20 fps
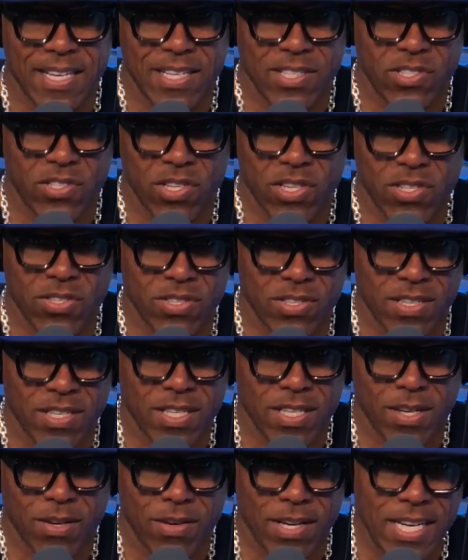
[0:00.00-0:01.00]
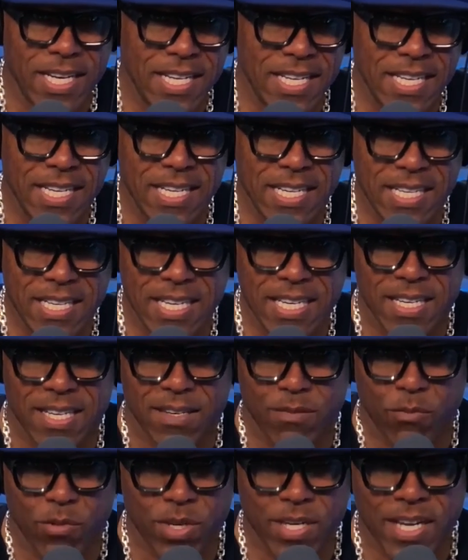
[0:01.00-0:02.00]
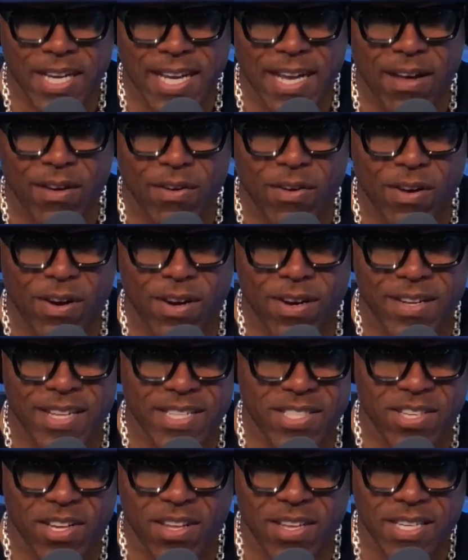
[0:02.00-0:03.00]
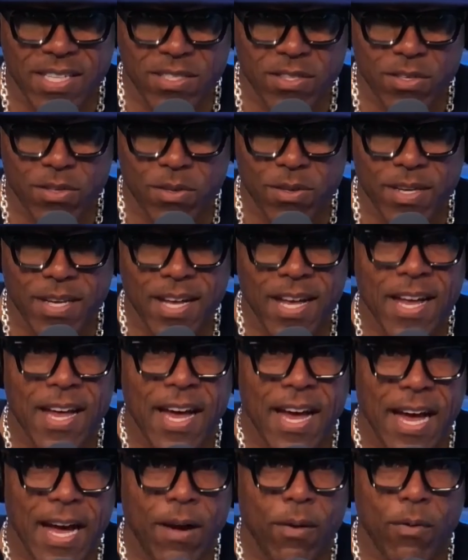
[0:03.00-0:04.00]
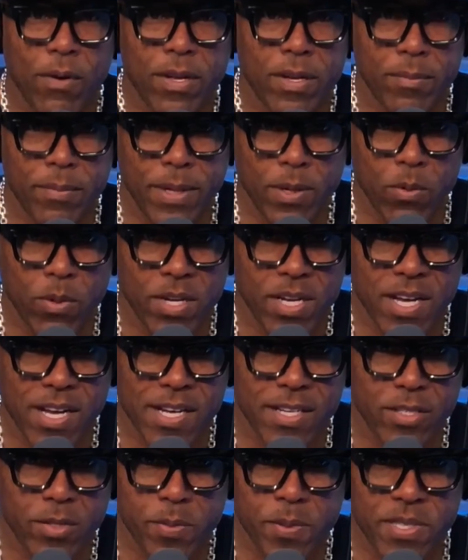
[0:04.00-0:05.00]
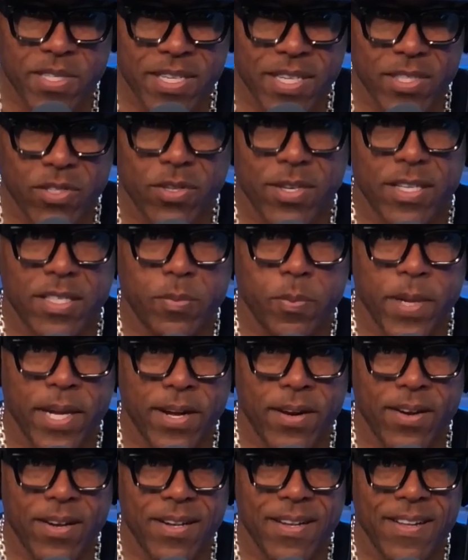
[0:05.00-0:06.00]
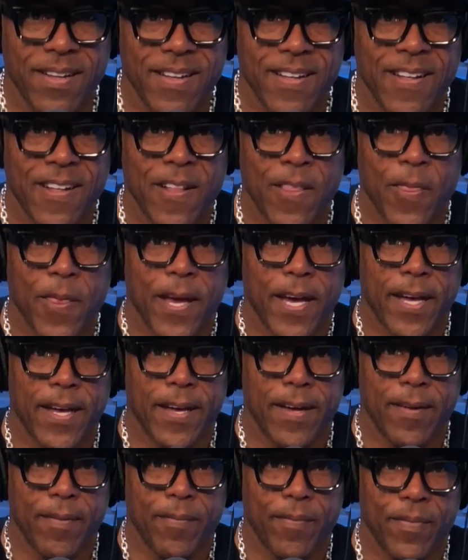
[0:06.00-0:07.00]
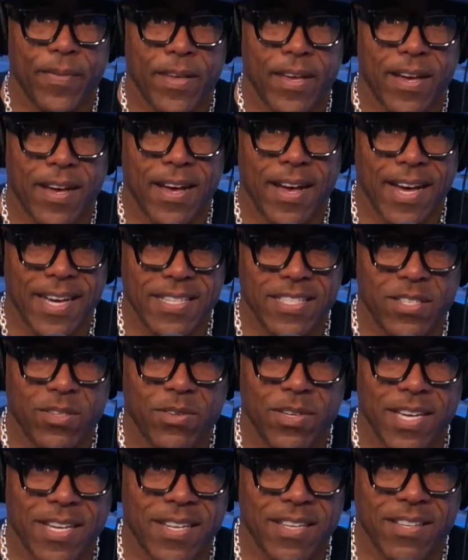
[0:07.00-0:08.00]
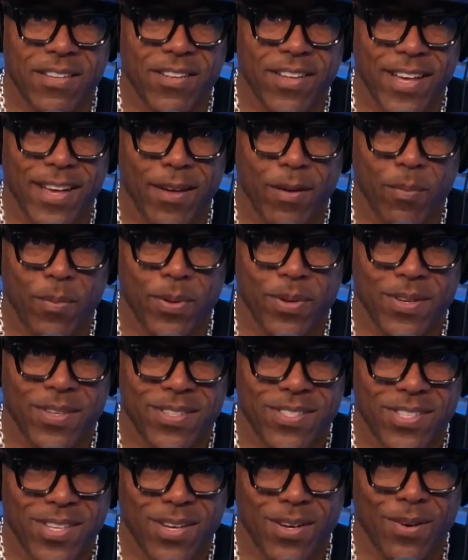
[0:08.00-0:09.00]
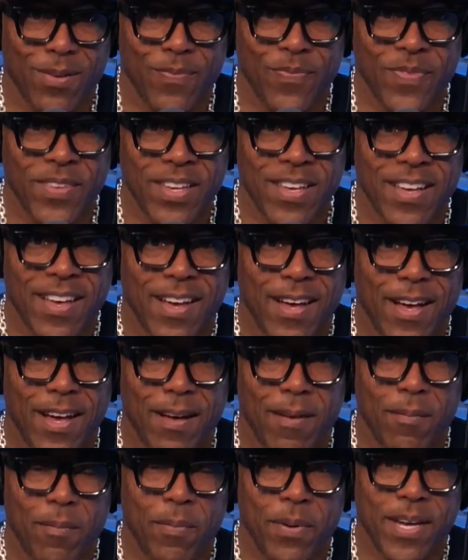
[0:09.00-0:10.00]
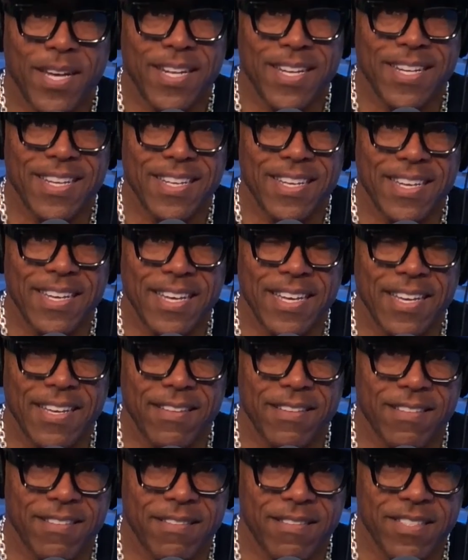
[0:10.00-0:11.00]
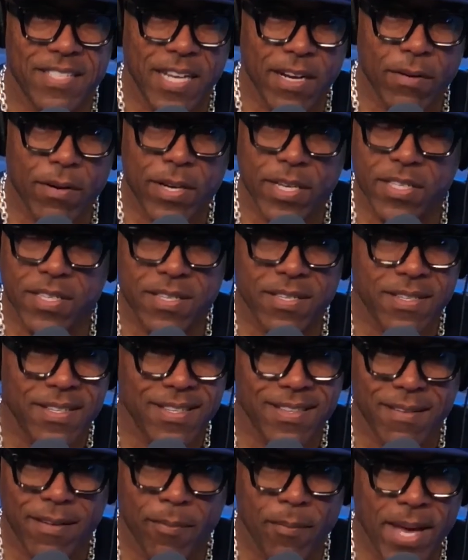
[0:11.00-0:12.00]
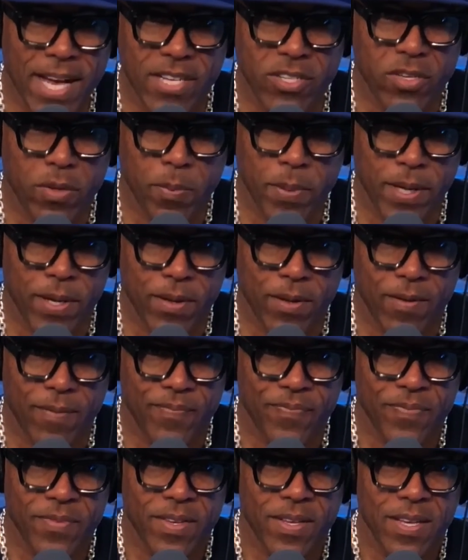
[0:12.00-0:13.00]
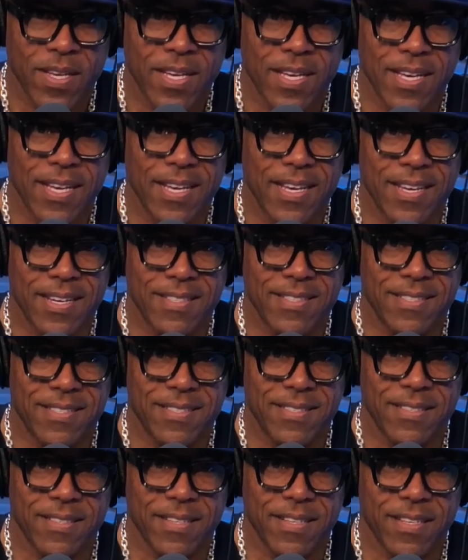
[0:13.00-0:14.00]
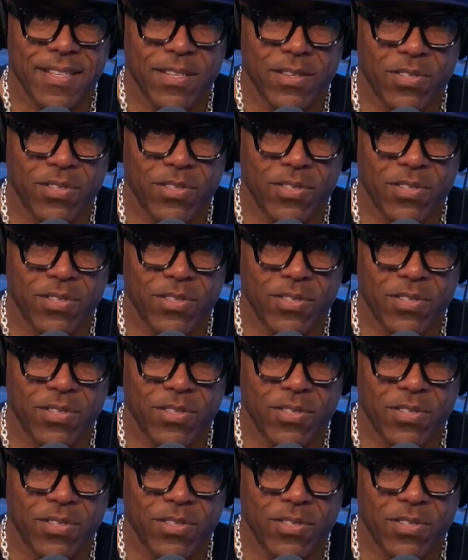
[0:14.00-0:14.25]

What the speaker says: just eating clean and working out hard. That's all he's doing. I want to be 100% transparent. I do get a little help. So, but steroids isn't a magic pill. You